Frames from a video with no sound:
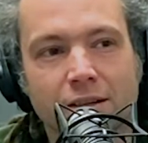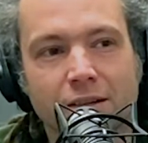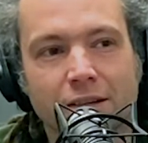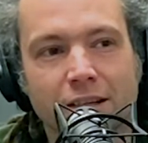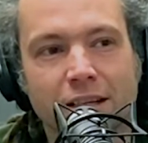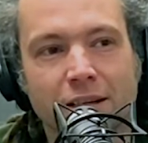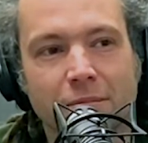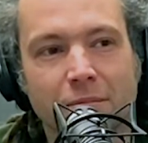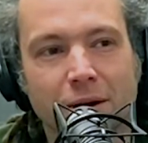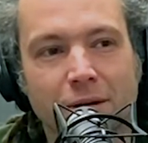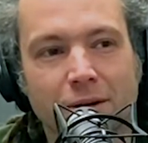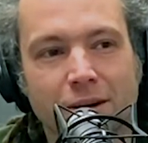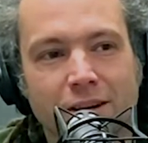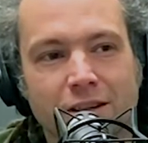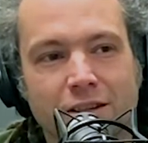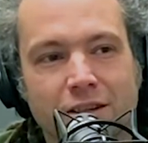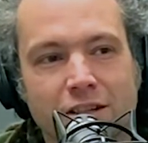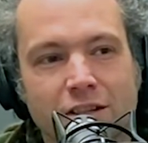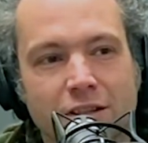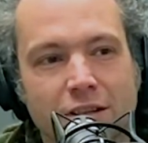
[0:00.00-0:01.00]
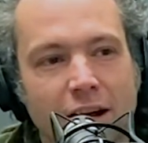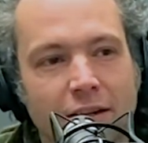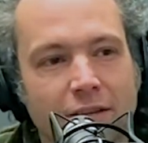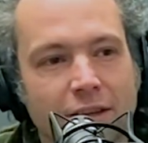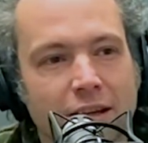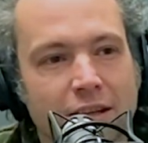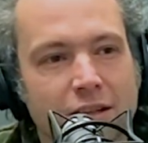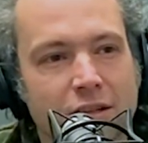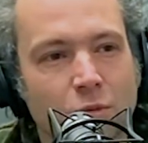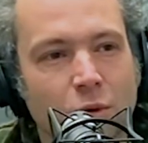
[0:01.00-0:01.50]
In Americas, I
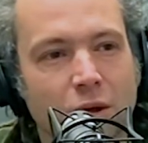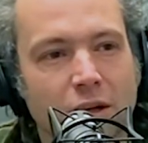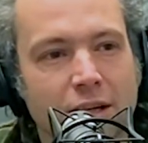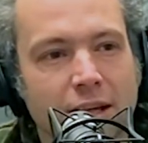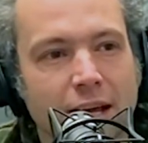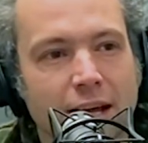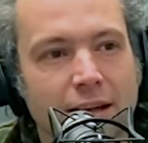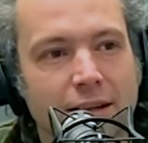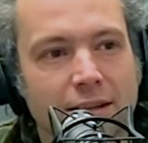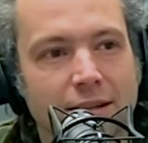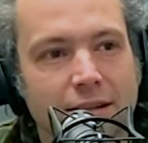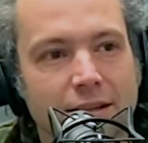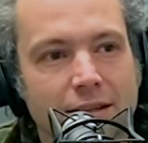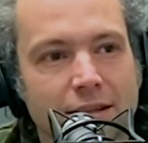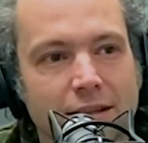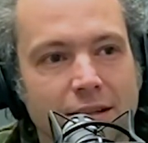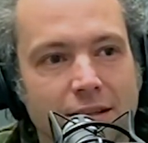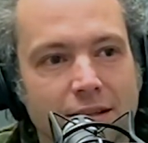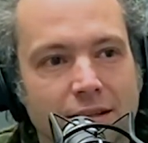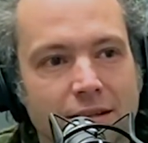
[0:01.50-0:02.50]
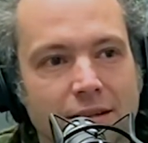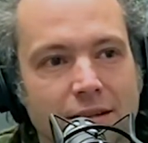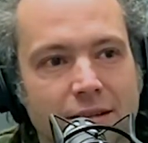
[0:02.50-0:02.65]
think it's 1 gallon, isn't it?